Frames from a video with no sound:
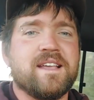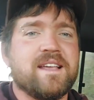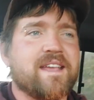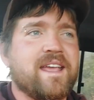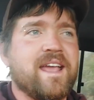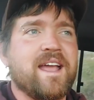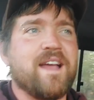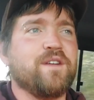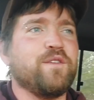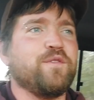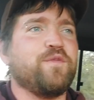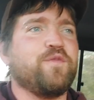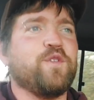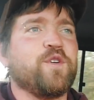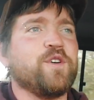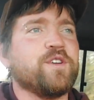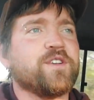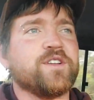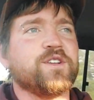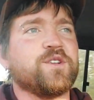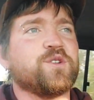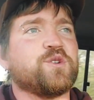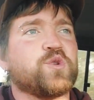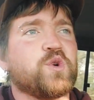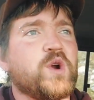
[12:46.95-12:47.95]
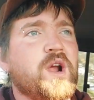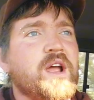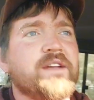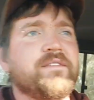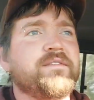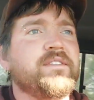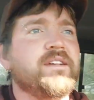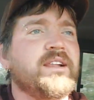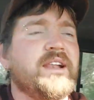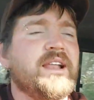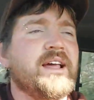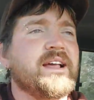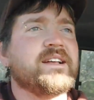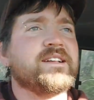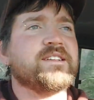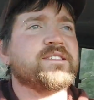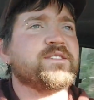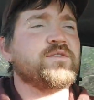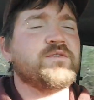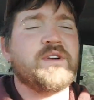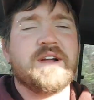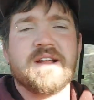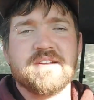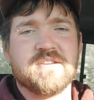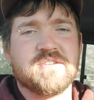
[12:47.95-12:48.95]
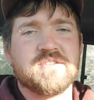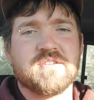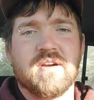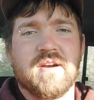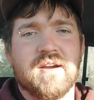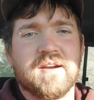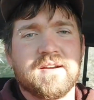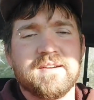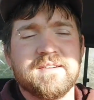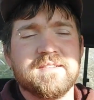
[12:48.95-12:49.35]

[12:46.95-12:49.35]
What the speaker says: can't afford to drive it like it's a race truck.